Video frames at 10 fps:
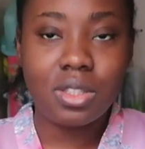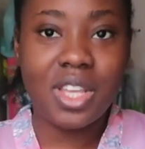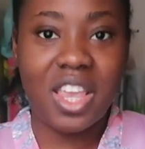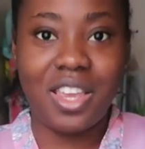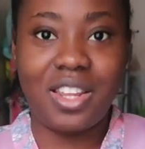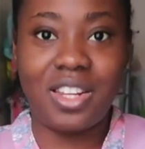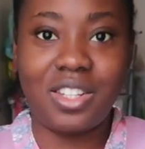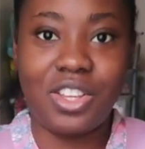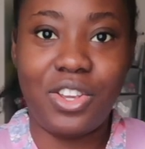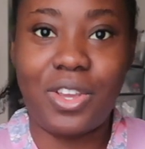dating in
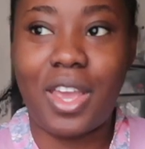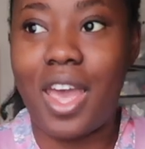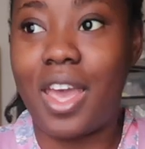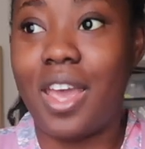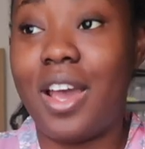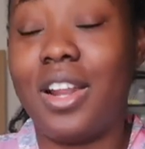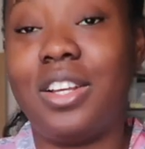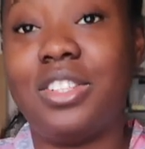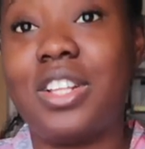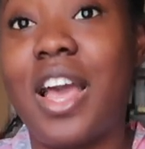the UK. And
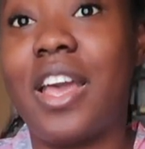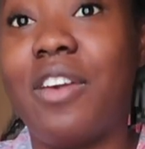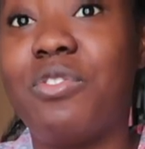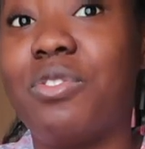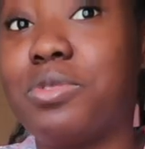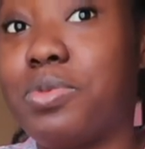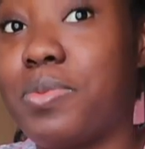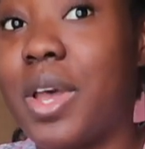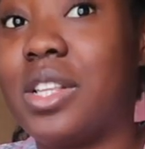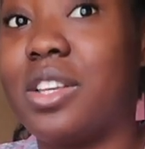I was like, everyone's
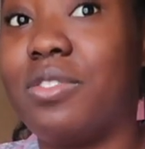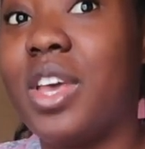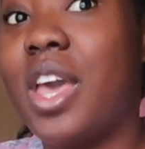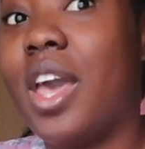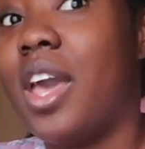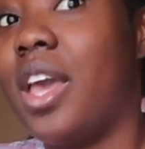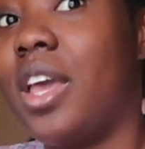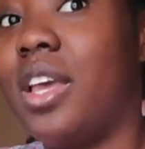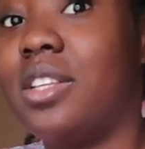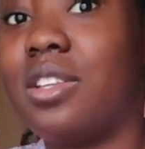perspective
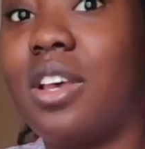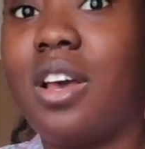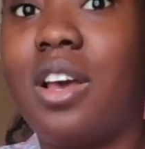is,